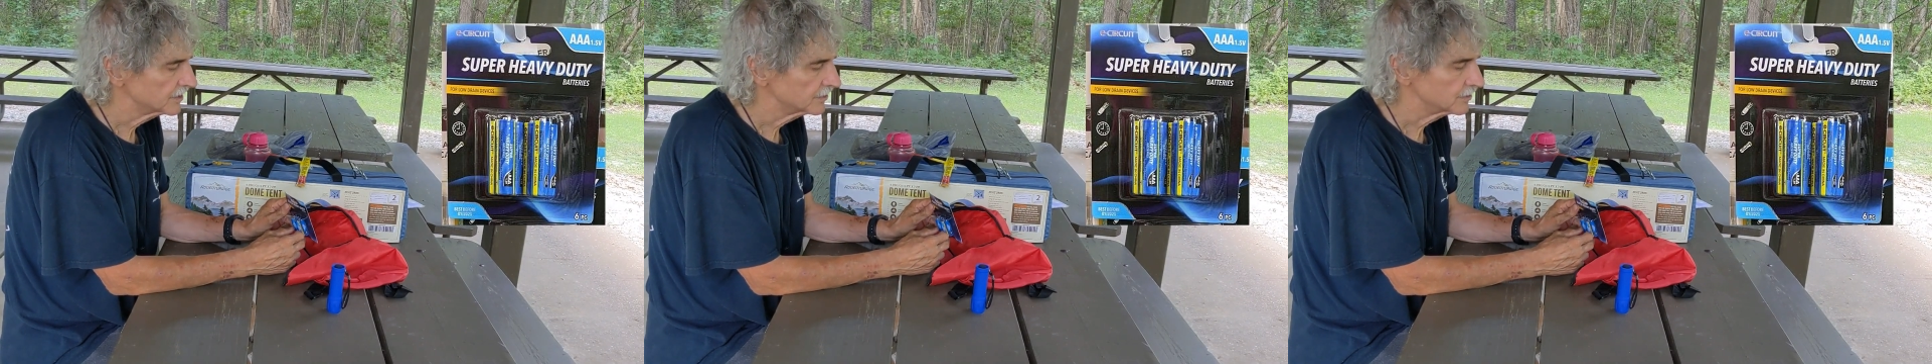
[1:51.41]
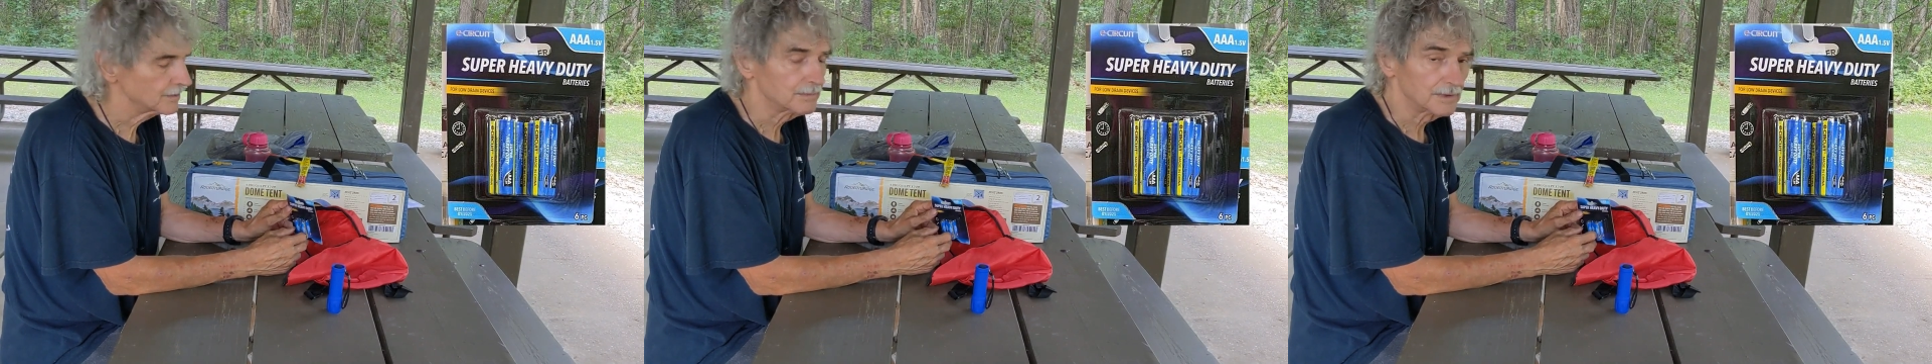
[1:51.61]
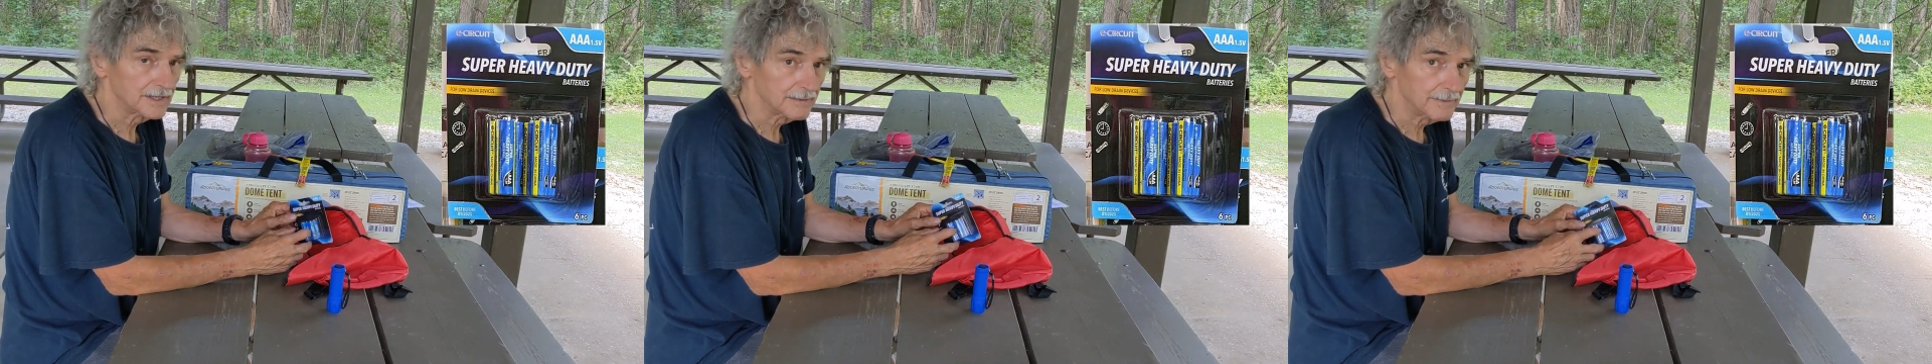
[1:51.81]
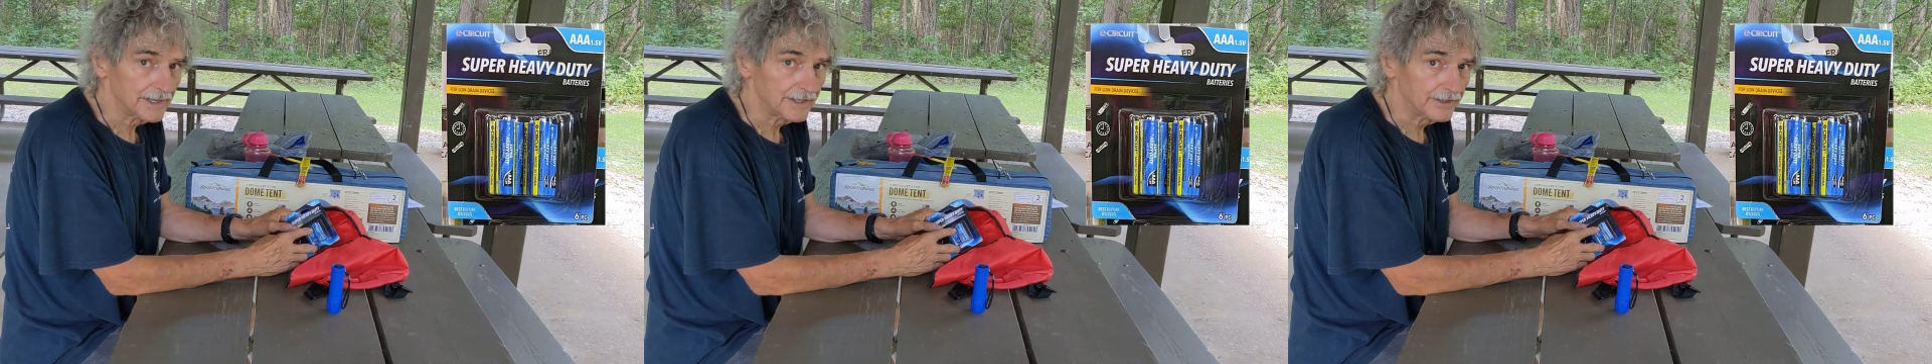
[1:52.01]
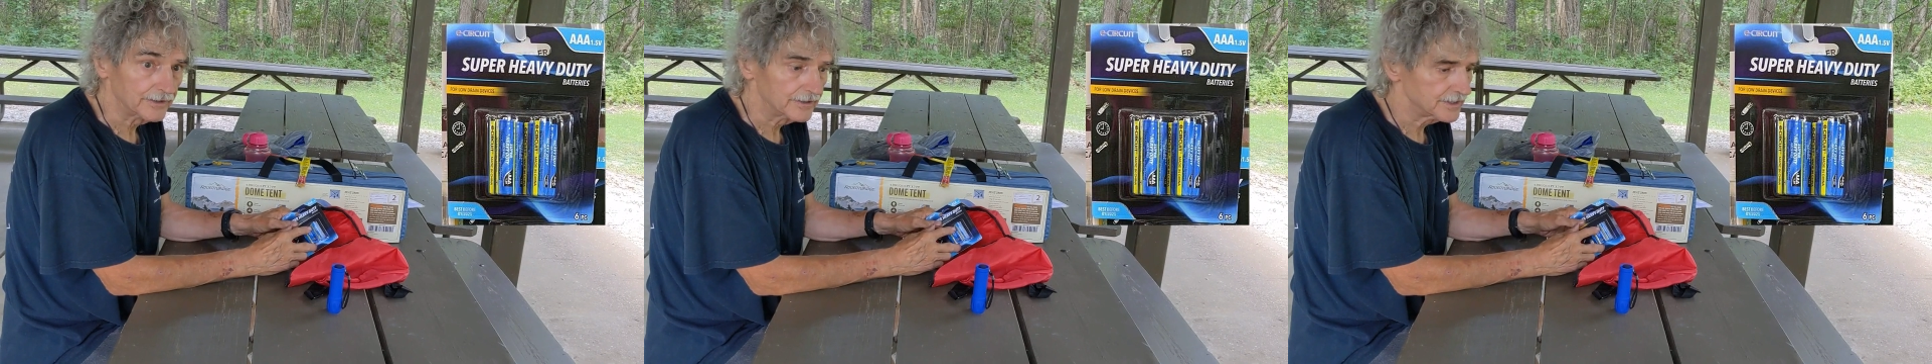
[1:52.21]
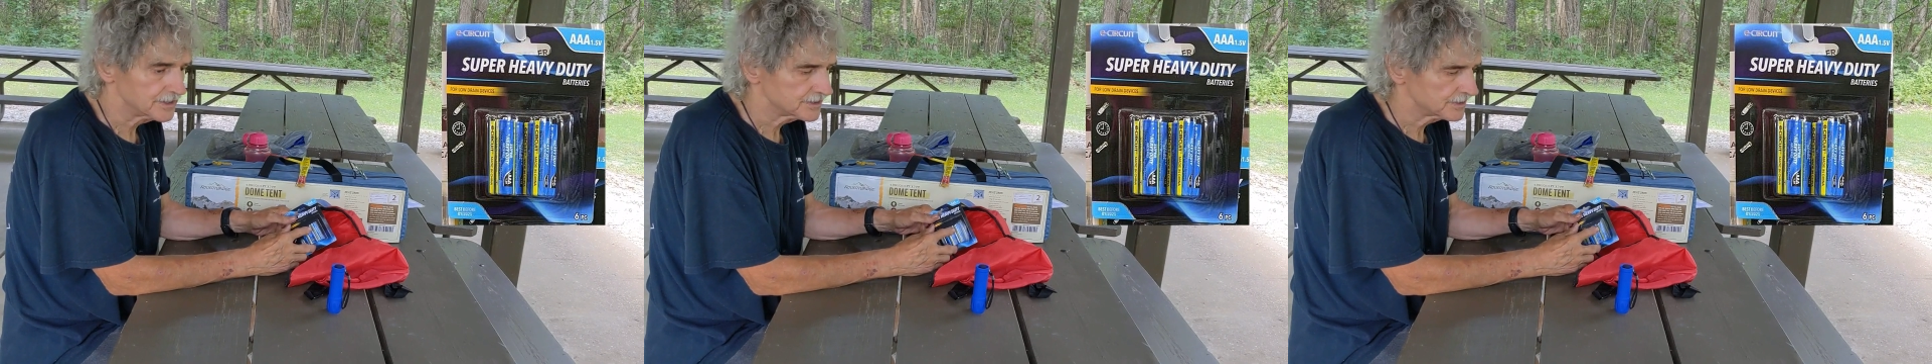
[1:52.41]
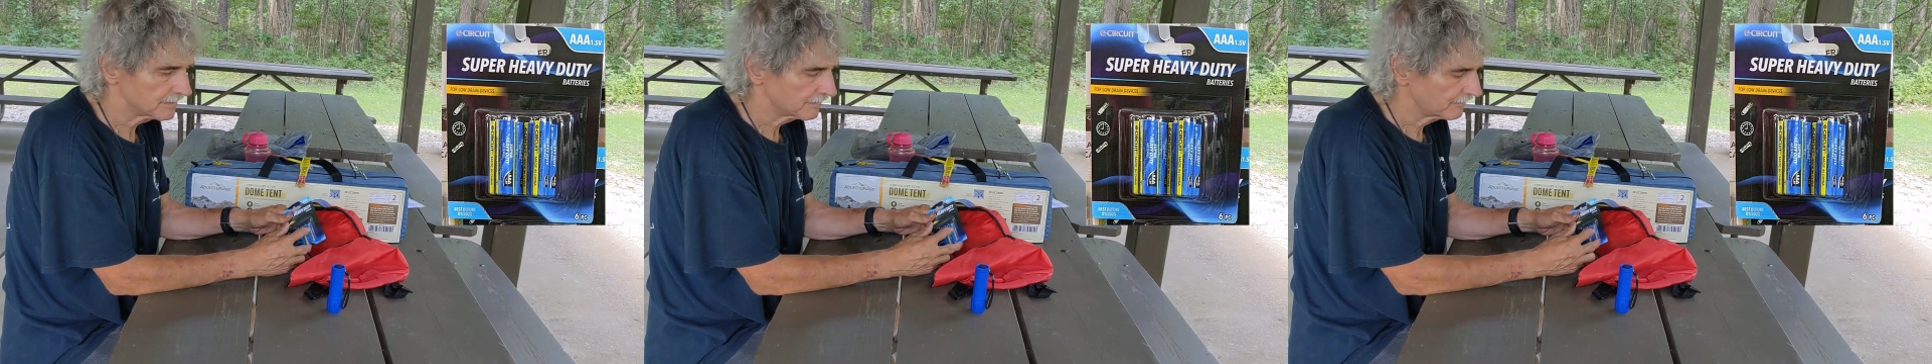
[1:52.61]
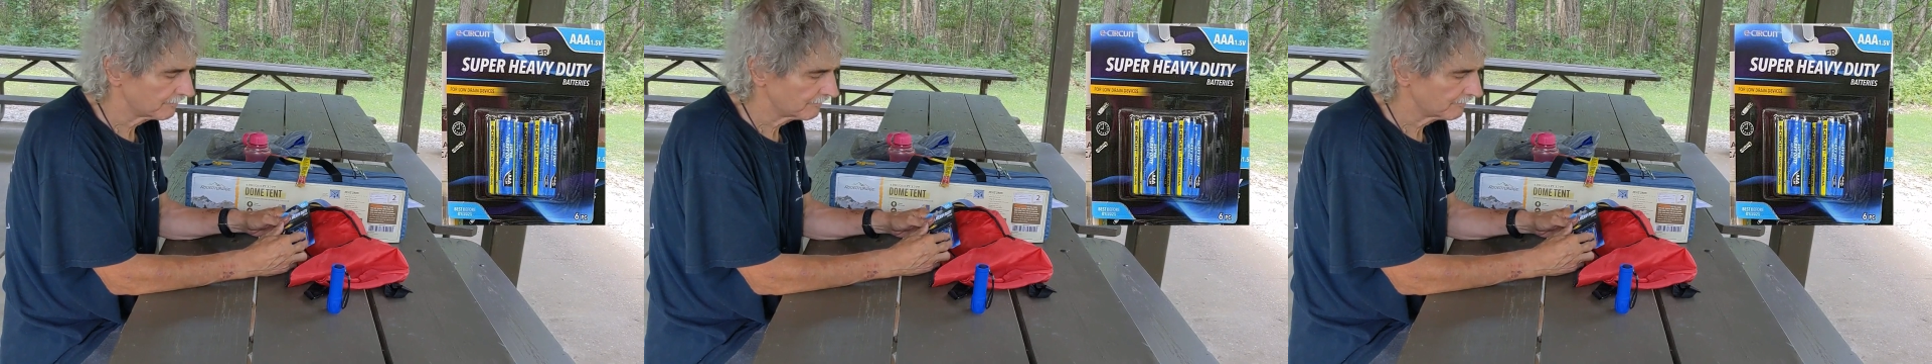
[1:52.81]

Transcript: AAA batteries.